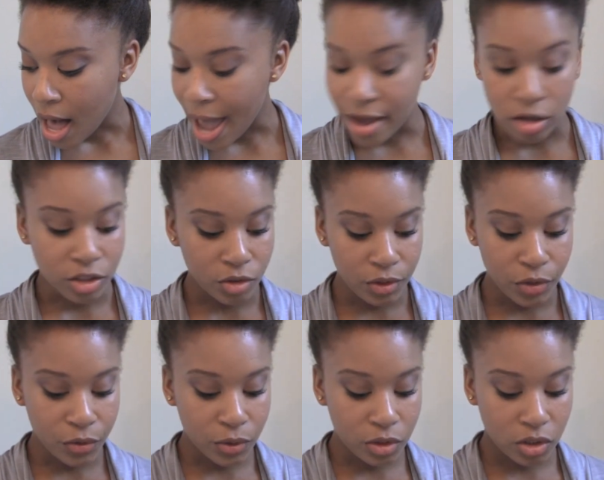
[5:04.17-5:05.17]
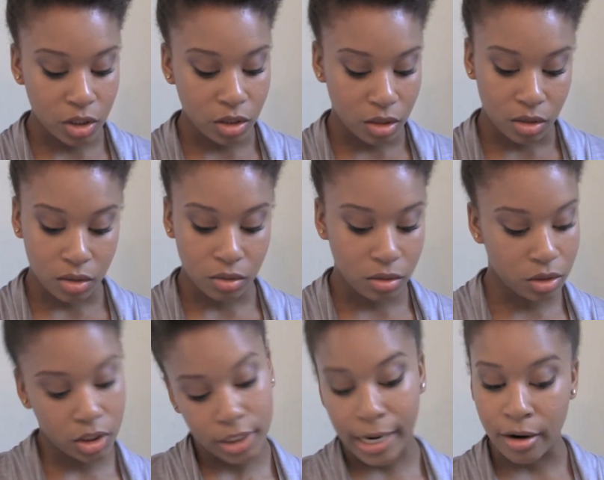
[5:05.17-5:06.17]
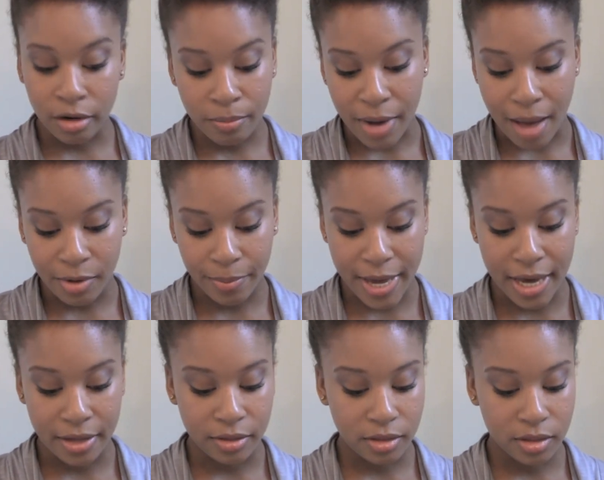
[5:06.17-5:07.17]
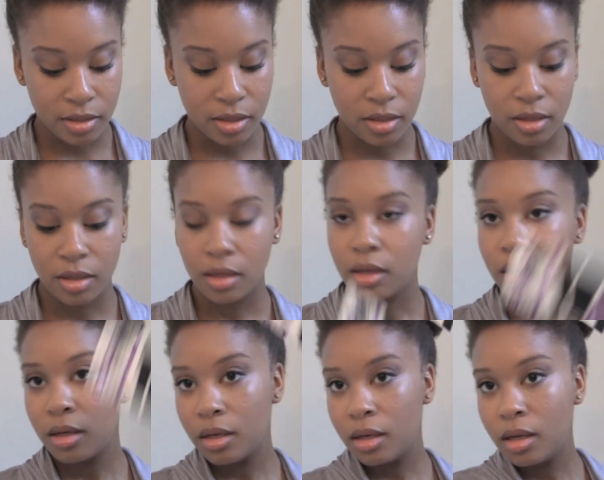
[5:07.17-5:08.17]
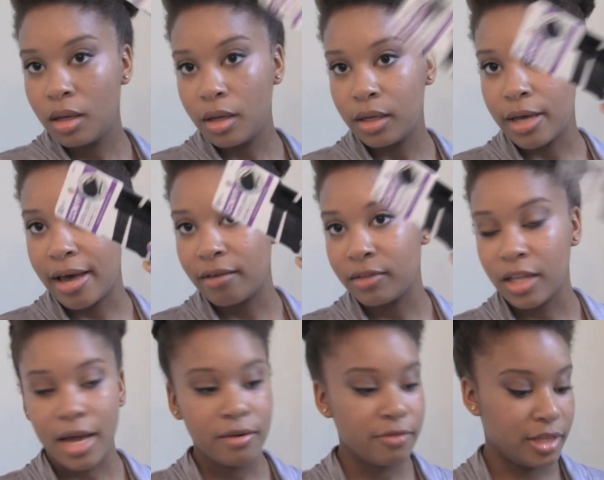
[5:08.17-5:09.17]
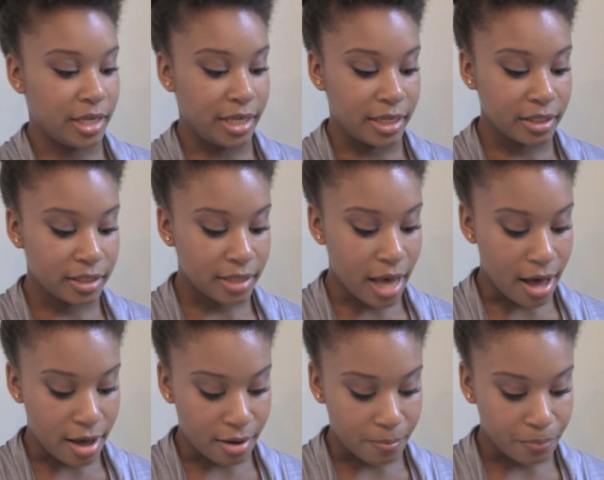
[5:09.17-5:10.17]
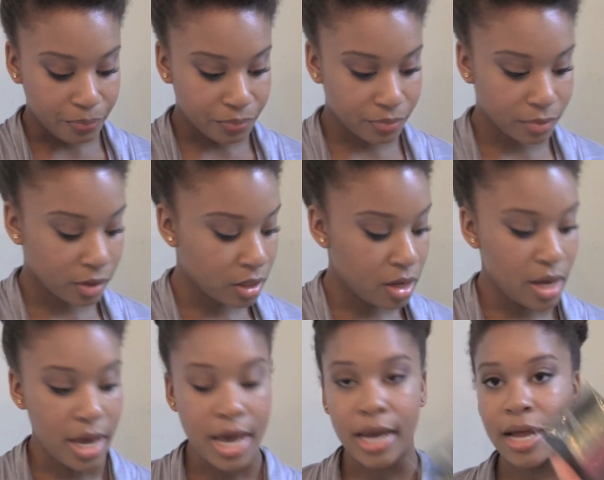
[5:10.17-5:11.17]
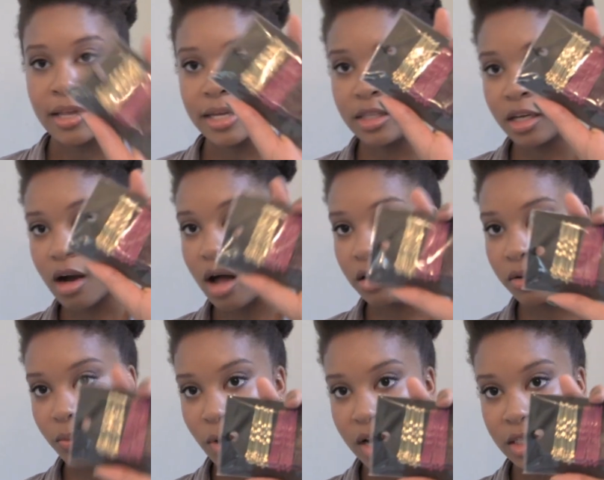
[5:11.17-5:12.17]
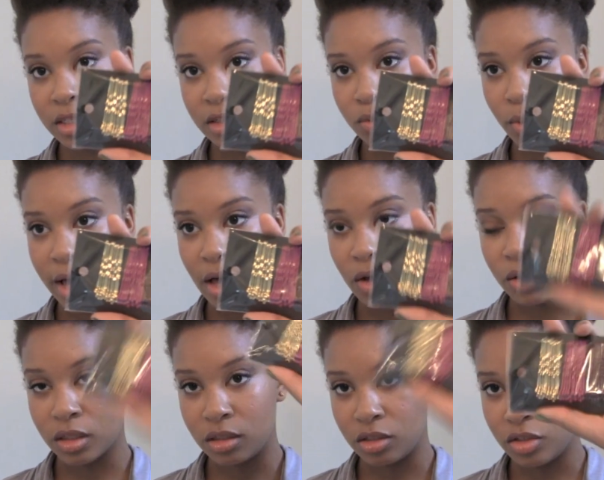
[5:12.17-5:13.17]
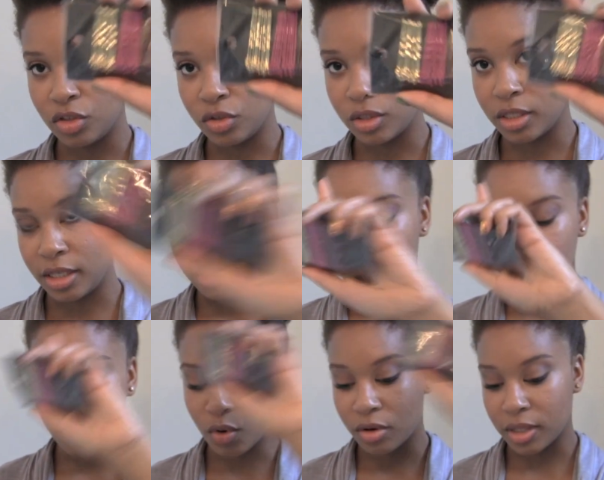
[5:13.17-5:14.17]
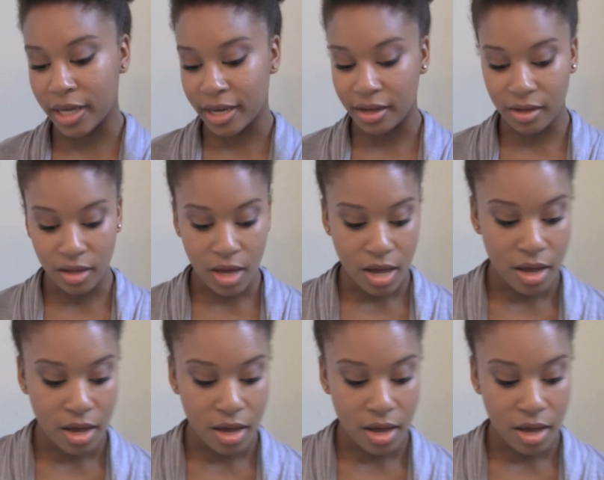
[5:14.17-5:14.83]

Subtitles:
I also use standard bobby pins. I have a lot of these, and I like the colored ones as well because you can use these as more of like a